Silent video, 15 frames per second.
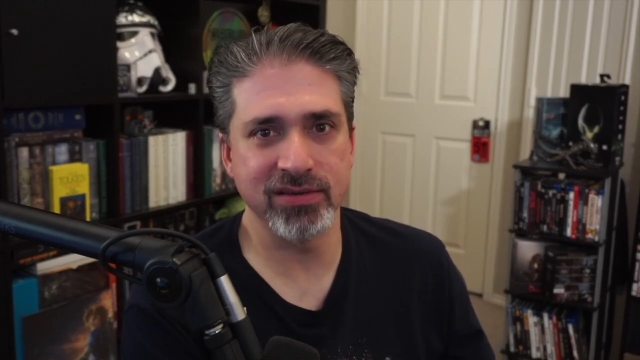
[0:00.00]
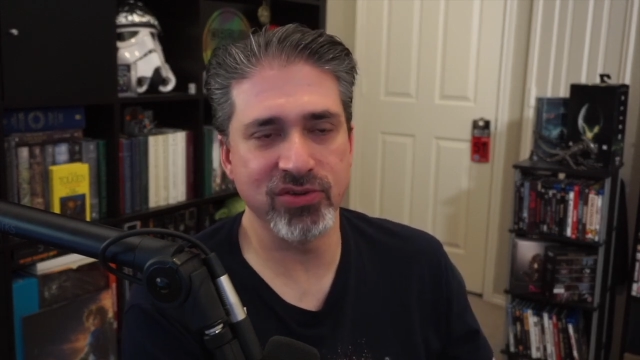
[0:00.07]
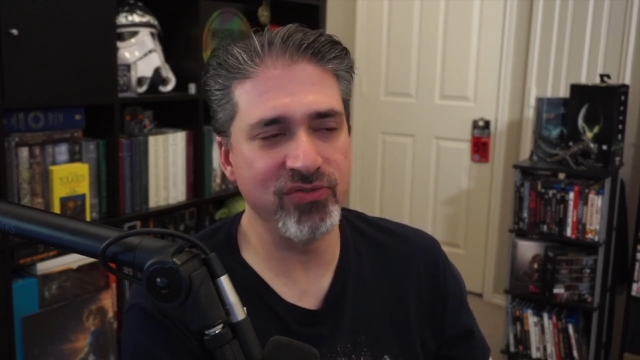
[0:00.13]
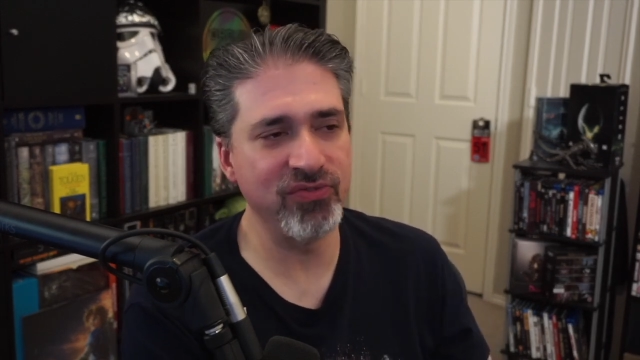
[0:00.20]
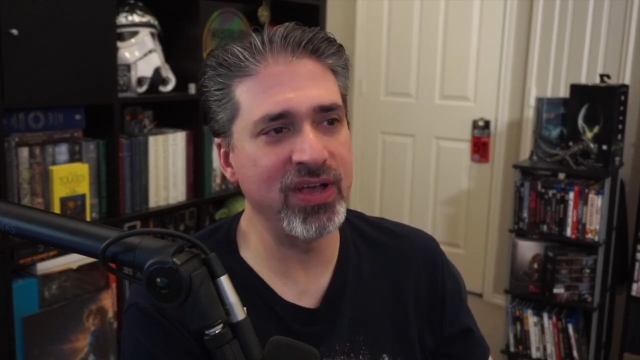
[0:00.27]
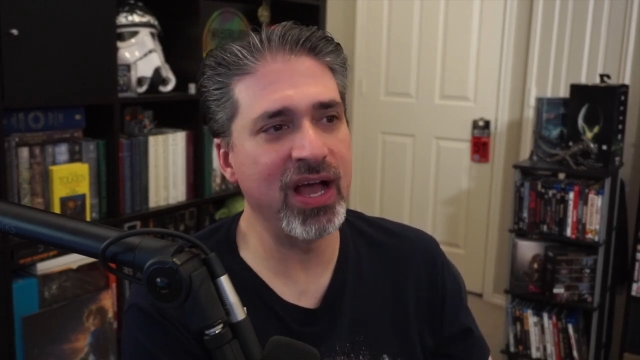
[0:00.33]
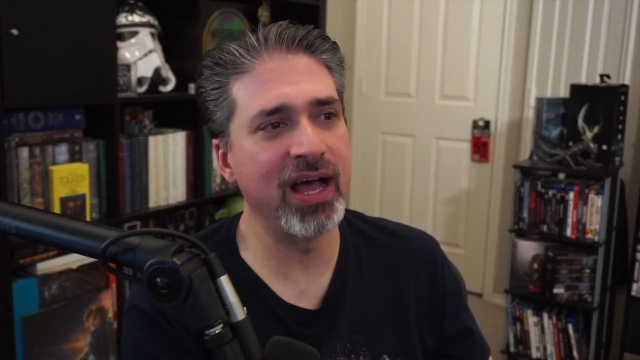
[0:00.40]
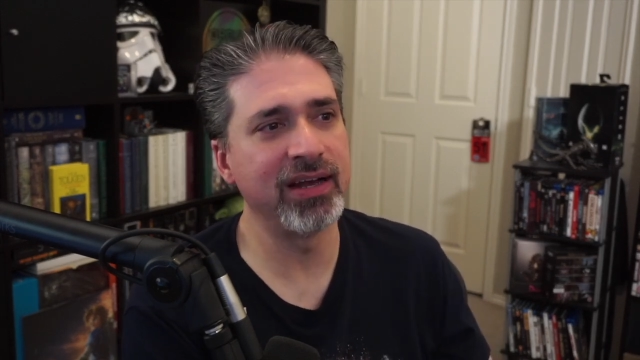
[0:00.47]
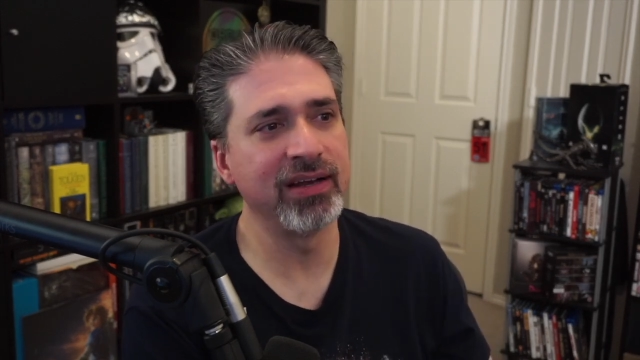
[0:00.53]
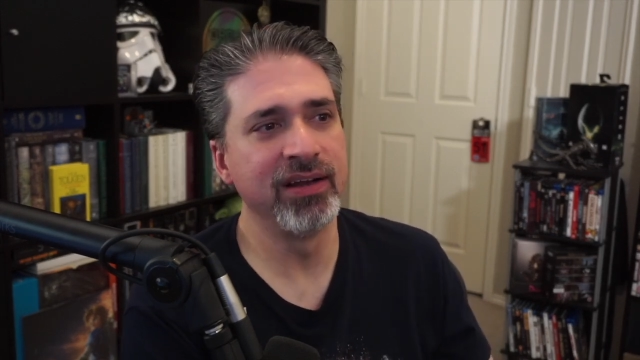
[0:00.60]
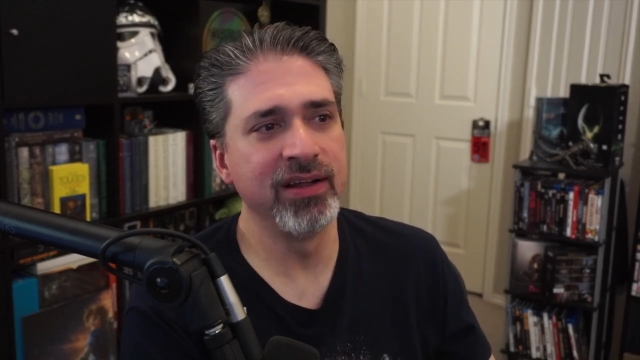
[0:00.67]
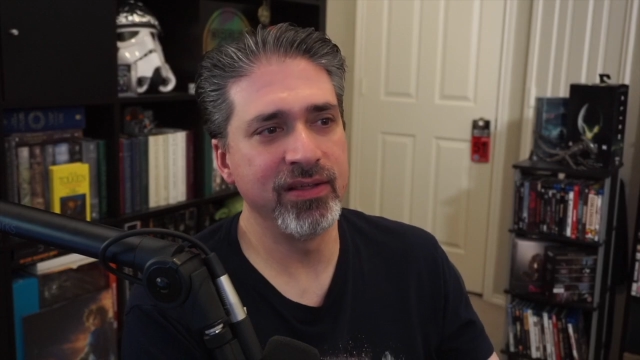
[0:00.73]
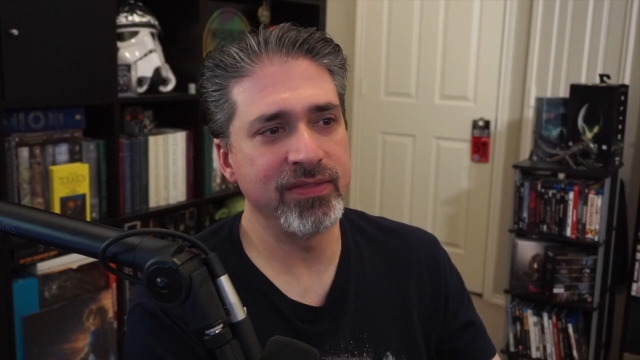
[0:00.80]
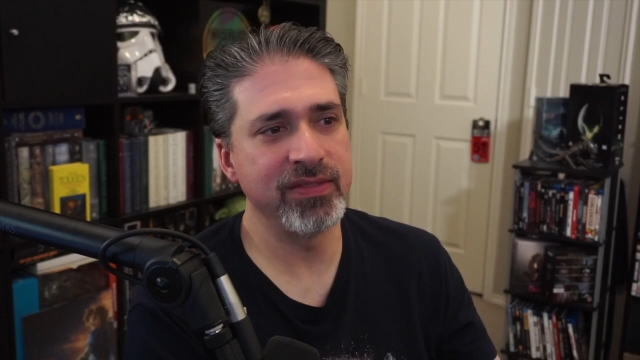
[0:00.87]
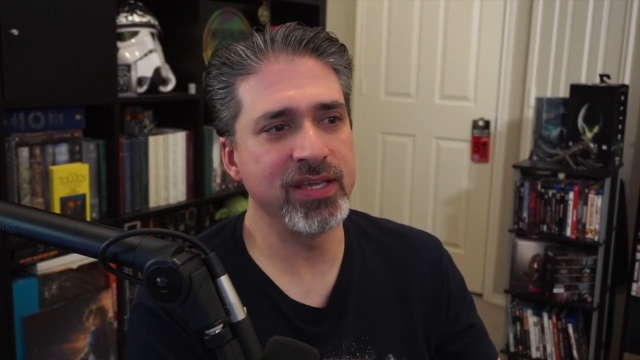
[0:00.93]
You've got
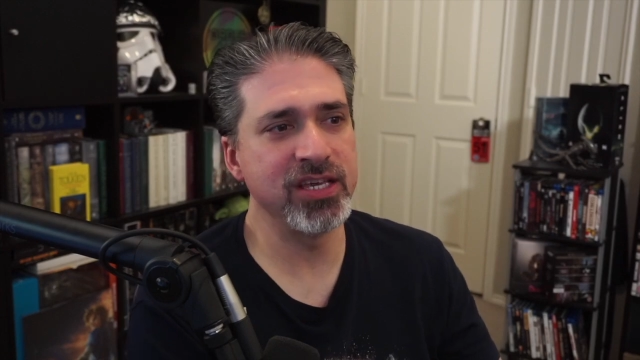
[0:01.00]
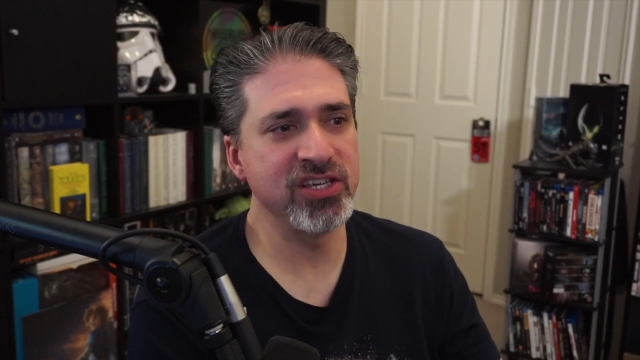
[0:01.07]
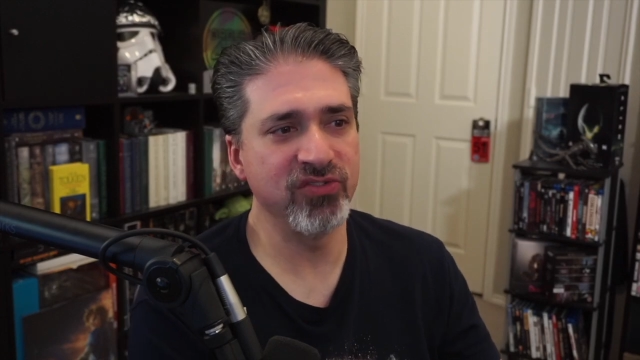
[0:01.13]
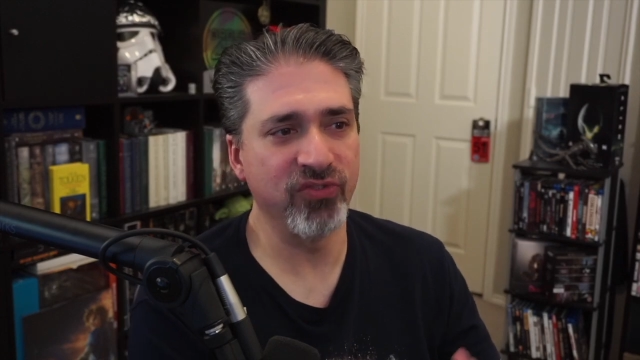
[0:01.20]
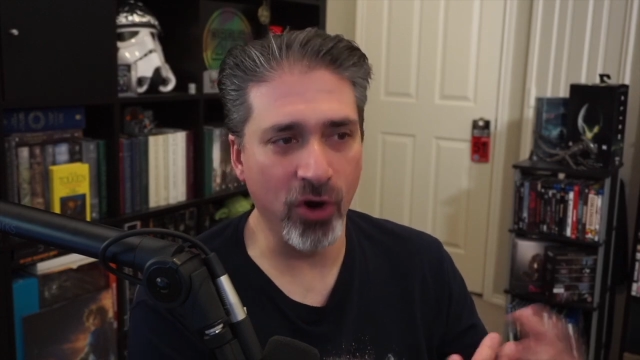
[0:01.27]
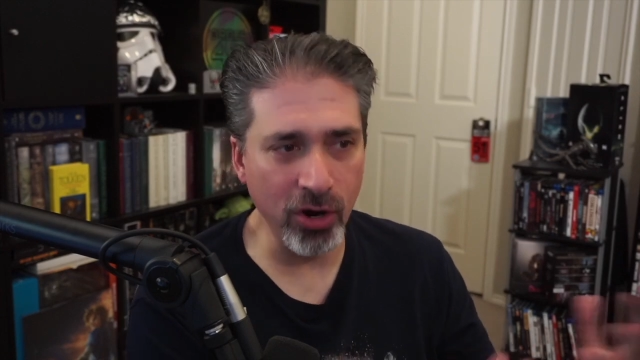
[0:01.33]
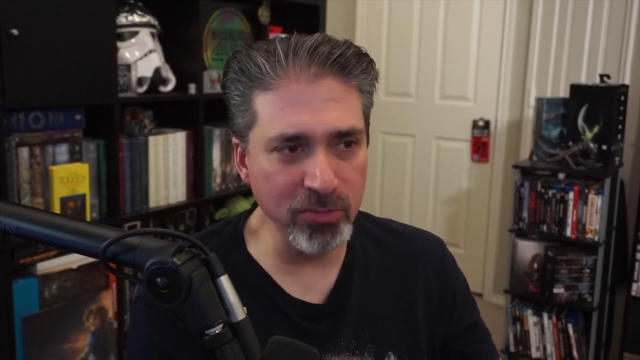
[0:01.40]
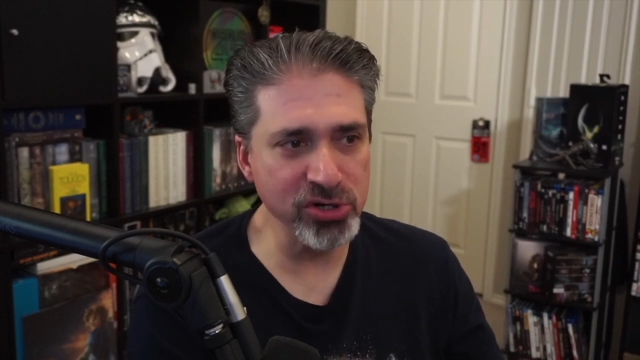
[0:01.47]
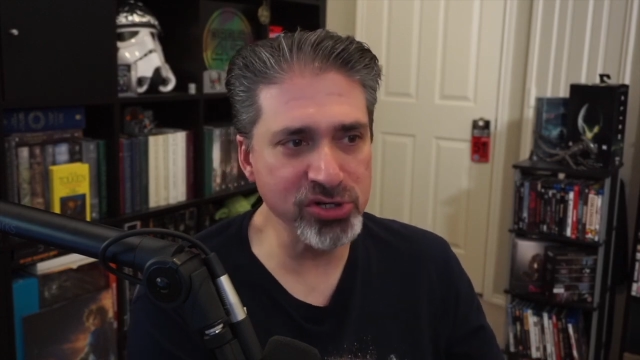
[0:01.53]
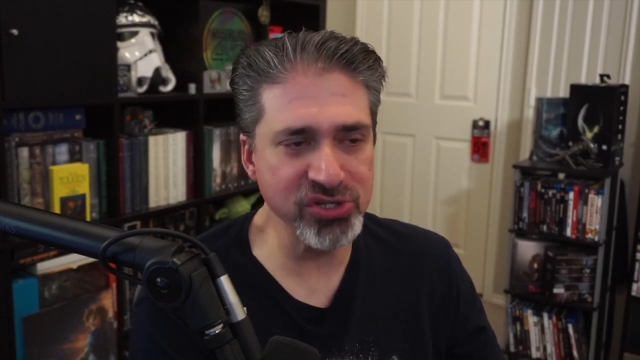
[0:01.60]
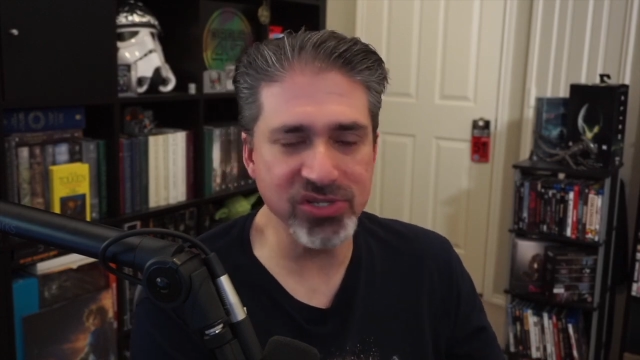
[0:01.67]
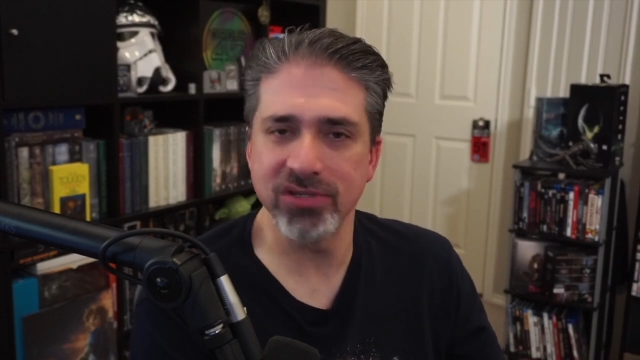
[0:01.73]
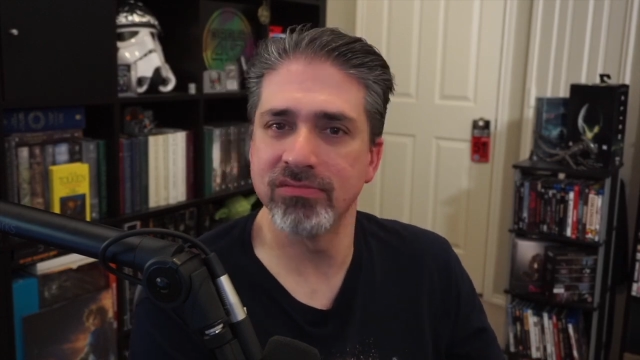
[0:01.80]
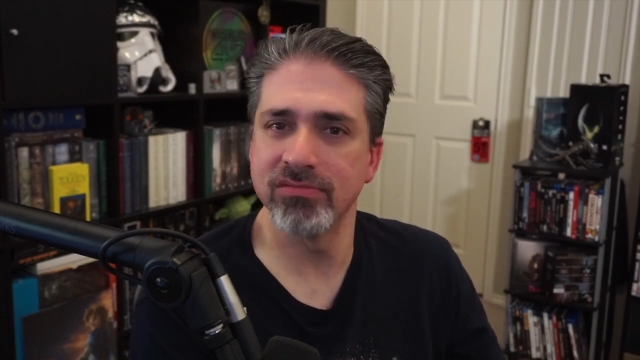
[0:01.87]
these farmers